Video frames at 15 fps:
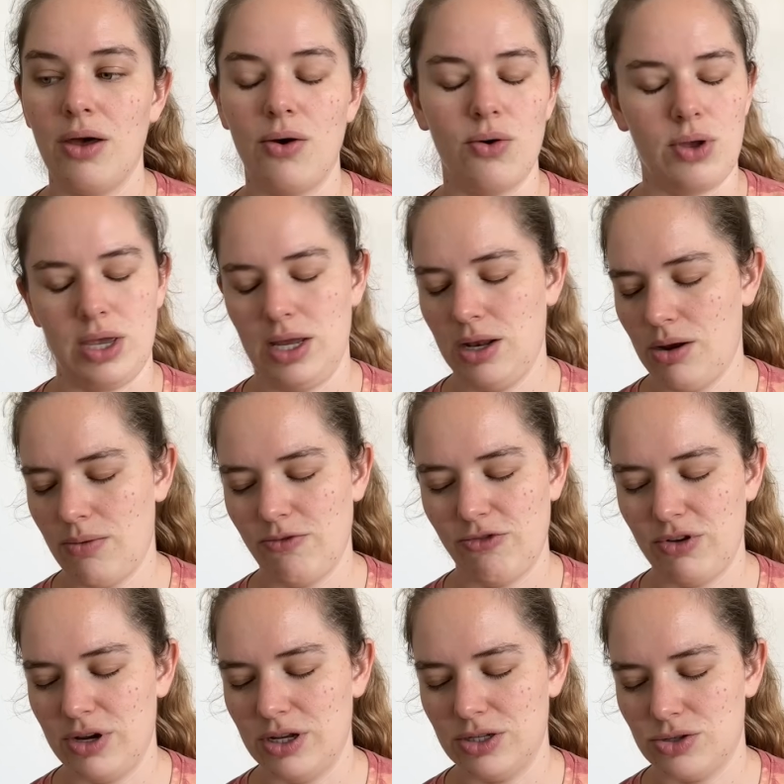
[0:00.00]
Okay, now I'm
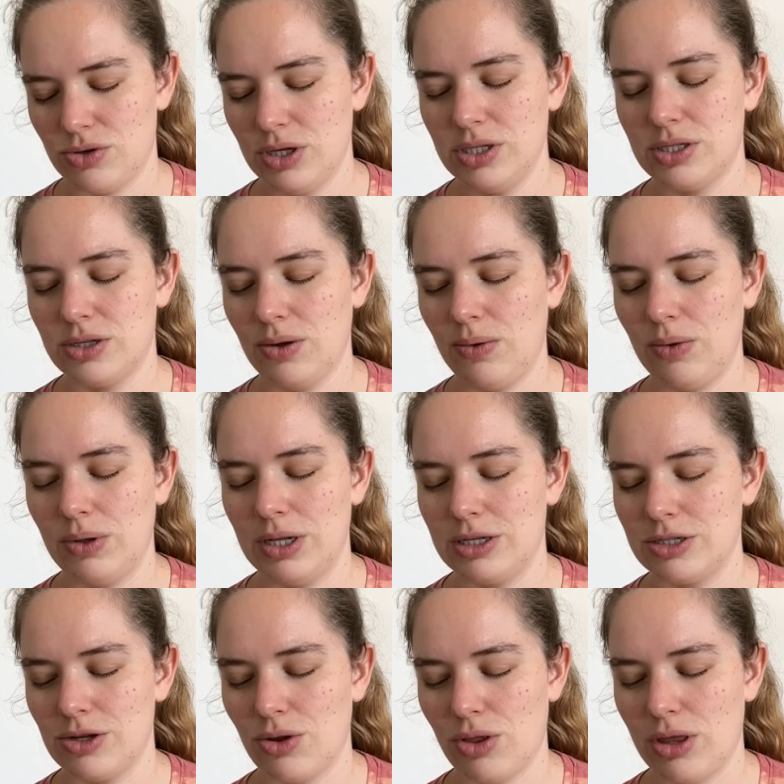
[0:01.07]
feeling stressed, so
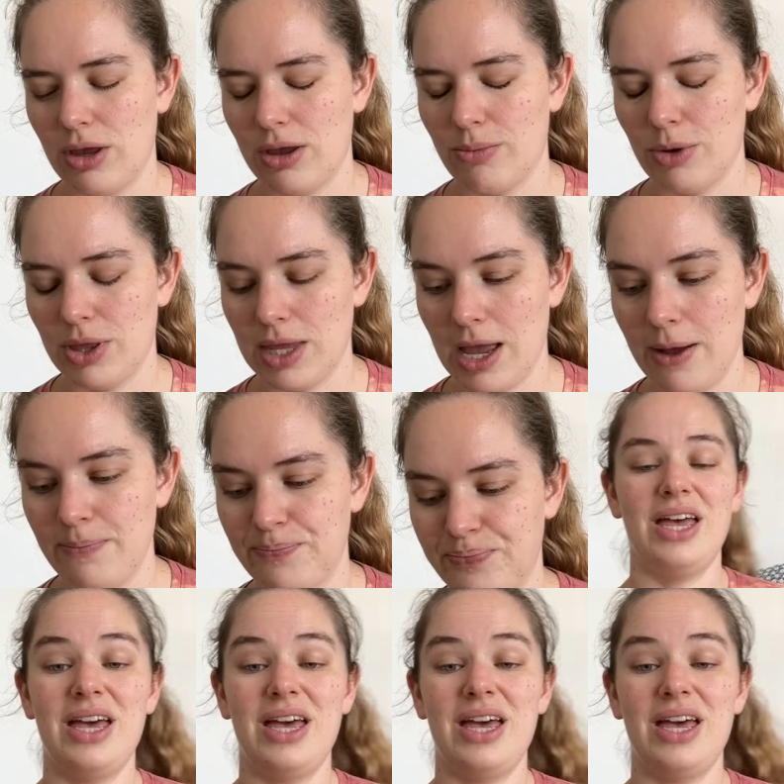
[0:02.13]
let's not think about that.